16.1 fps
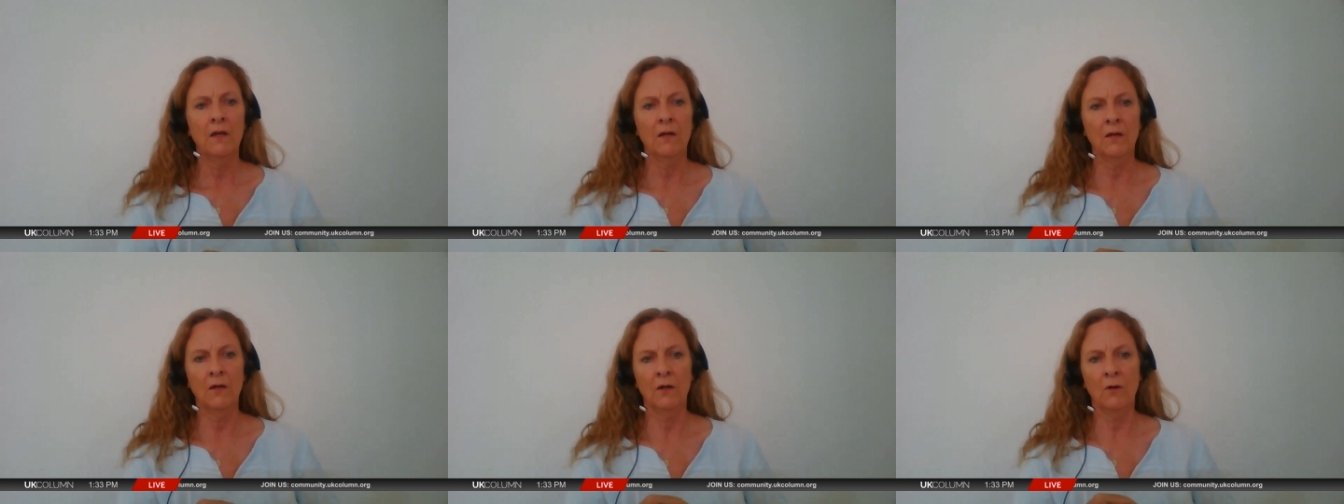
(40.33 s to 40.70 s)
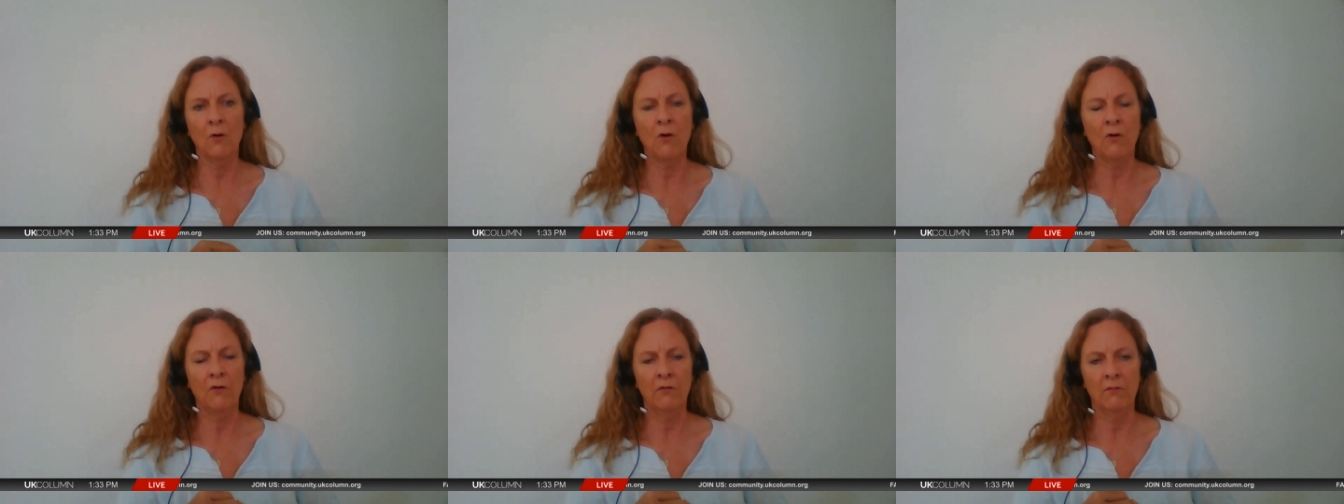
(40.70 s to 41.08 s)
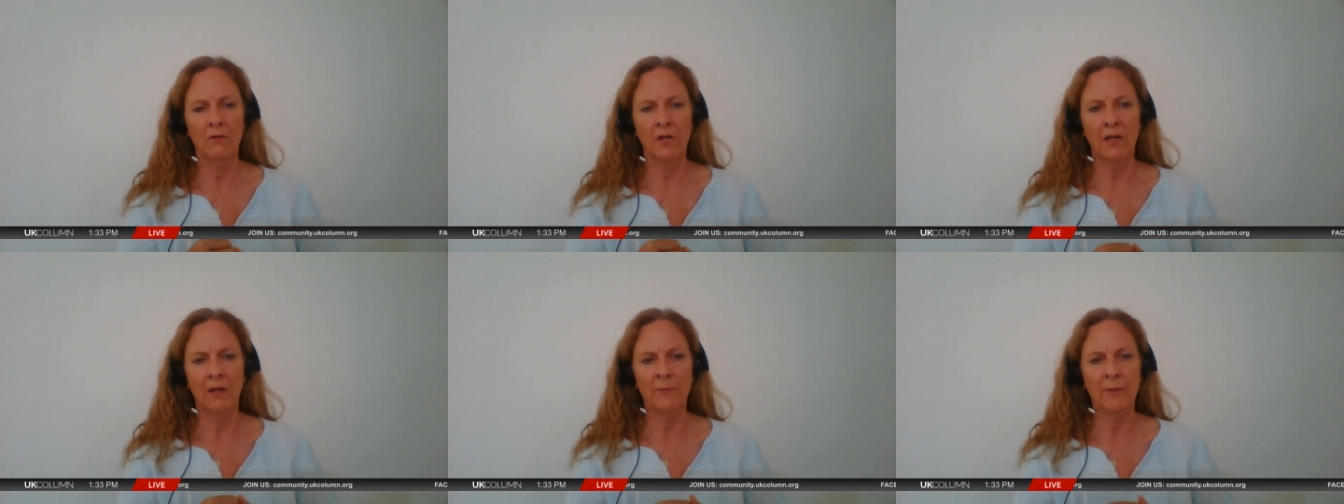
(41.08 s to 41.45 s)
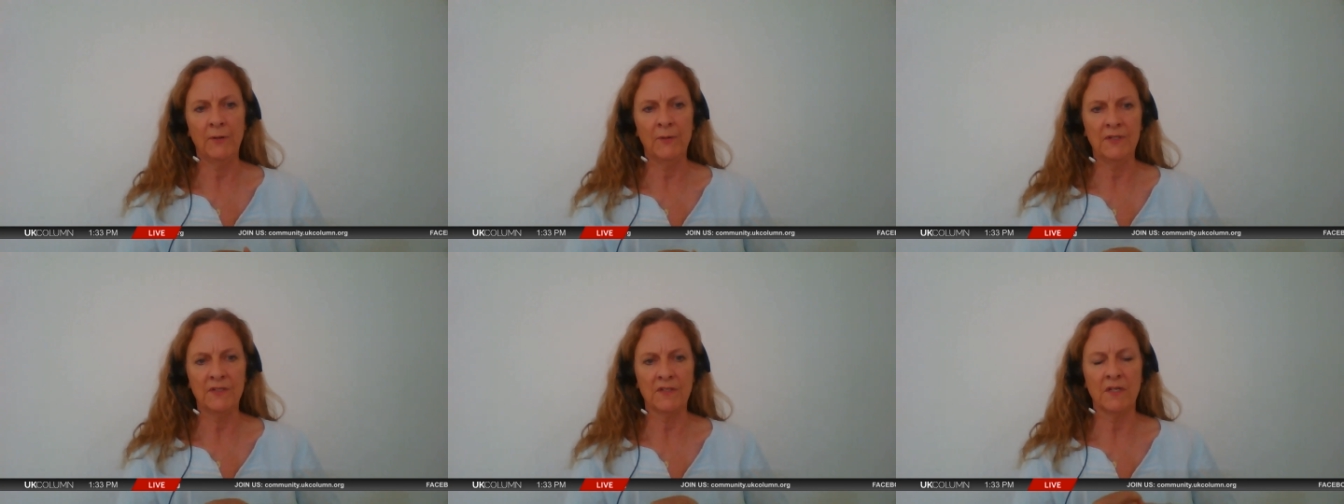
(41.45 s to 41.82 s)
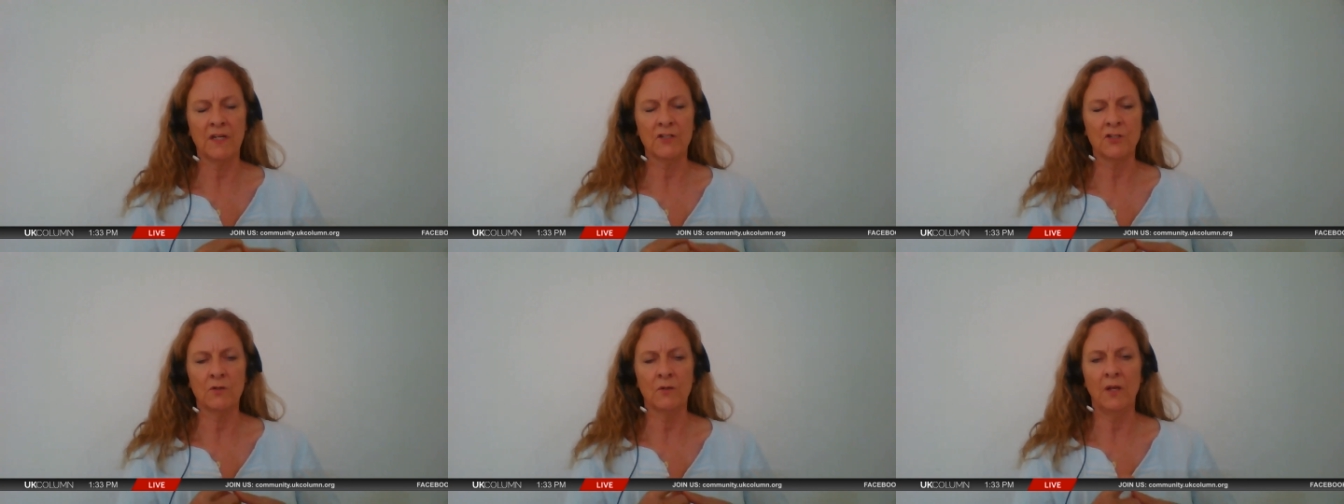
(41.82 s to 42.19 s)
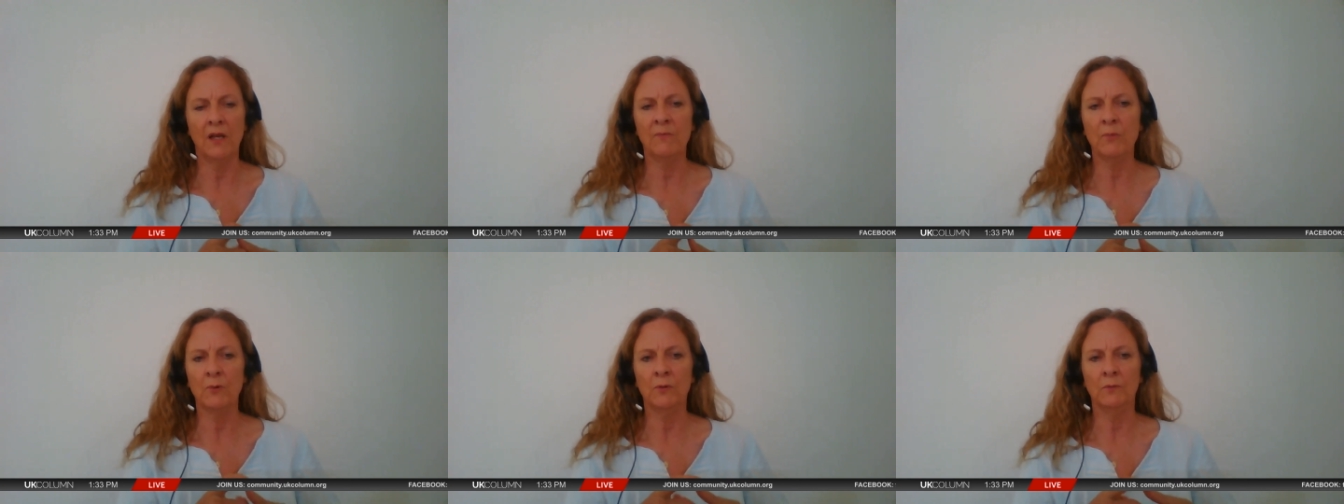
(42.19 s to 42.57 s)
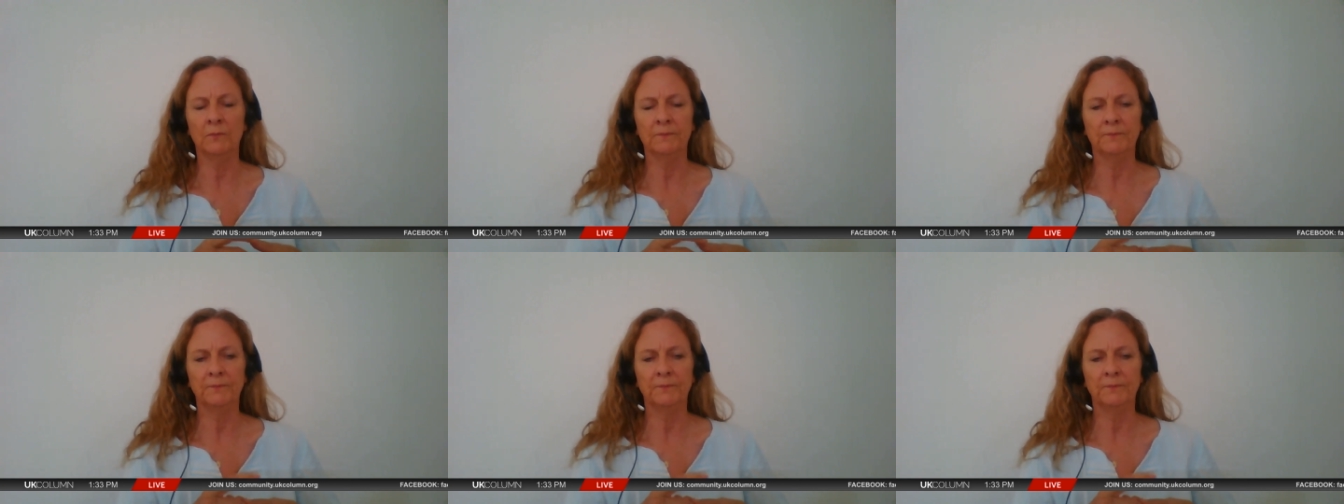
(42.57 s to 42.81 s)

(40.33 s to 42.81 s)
on Aleppo International Airport.